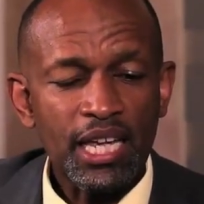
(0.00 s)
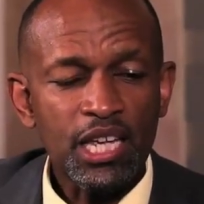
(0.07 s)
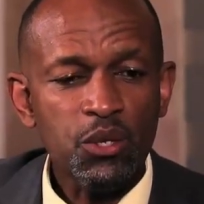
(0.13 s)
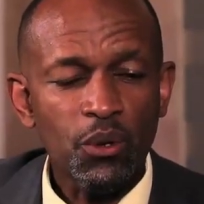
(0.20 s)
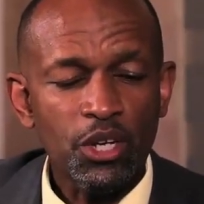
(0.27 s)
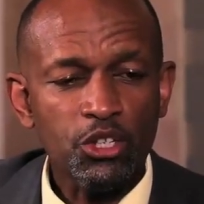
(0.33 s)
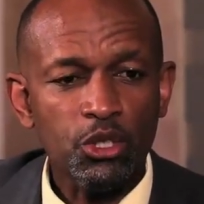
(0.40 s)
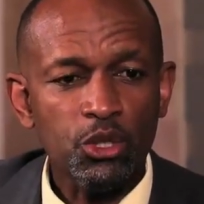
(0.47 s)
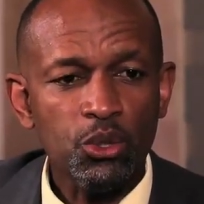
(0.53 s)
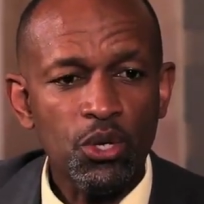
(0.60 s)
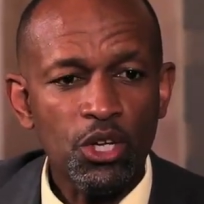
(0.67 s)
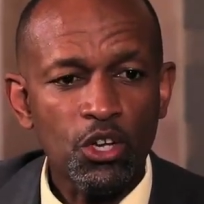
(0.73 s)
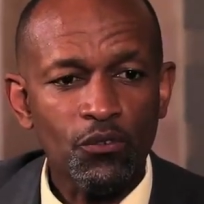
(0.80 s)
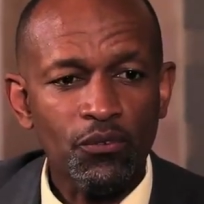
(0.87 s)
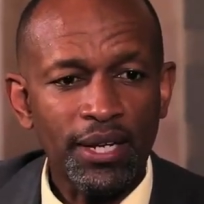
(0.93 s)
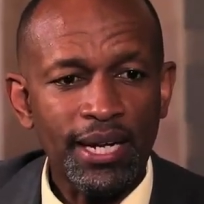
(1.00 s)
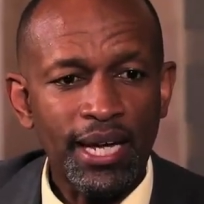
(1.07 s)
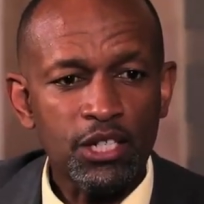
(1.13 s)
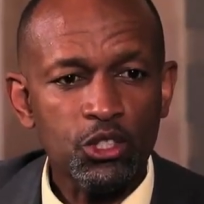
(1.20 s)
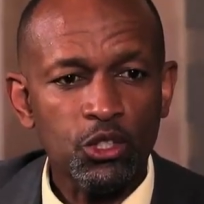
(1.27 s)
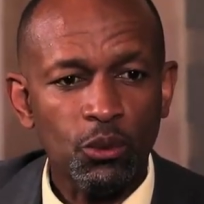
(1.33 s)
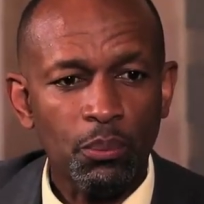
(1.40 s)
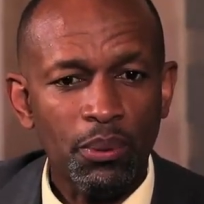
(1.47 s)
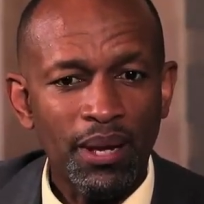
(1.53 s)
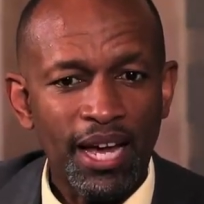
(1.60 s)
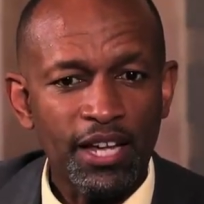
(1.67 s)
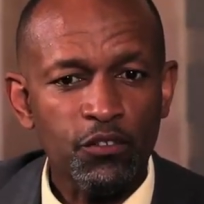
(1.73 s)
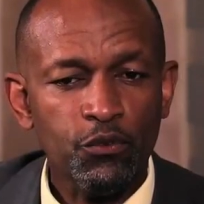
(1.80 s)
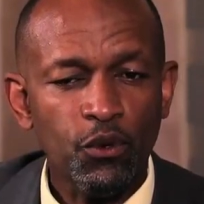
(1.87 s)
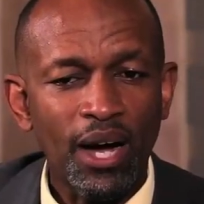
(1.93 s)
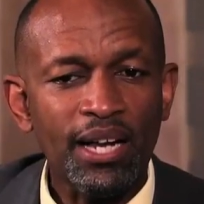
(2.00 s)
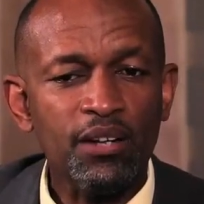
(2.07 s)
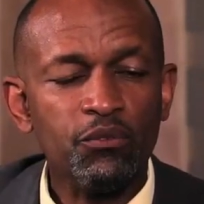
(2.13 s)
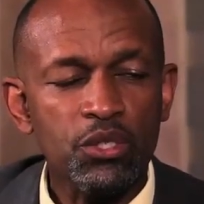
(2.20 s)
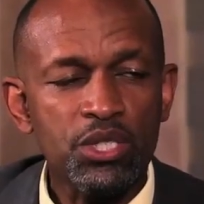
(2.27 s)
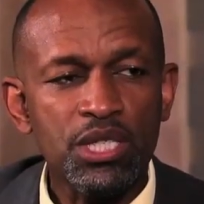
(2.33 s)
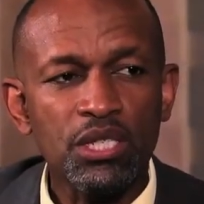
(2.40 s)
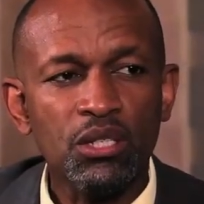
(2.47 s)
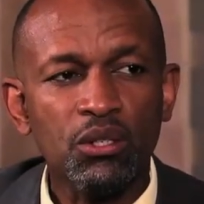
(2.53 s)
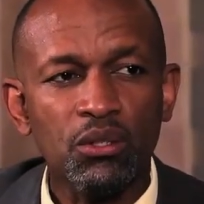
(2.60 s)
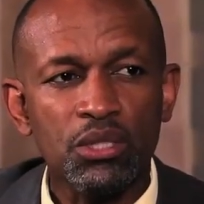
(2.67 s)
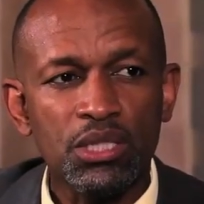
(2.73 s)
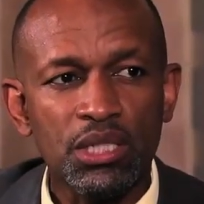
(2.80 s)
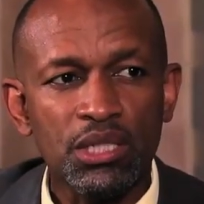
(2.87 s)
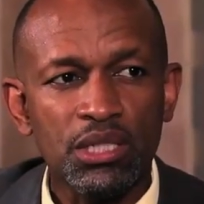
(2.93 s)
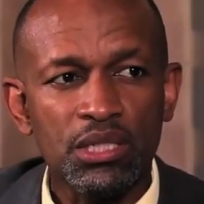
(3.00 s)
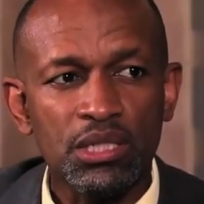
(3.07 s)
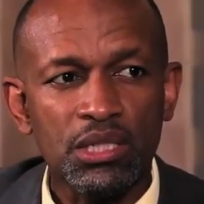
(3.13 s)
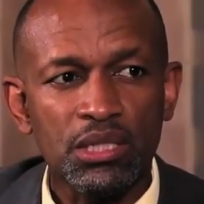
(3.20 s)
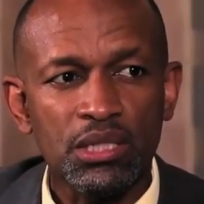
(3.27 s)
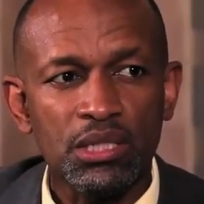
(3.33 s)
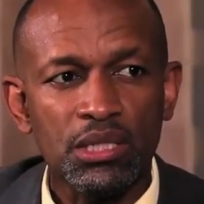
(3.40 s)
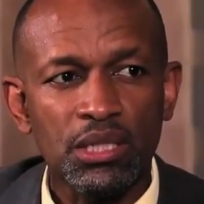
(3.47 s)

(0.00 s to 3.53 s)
in when you're doing your financial plan for unforeseen contingencies.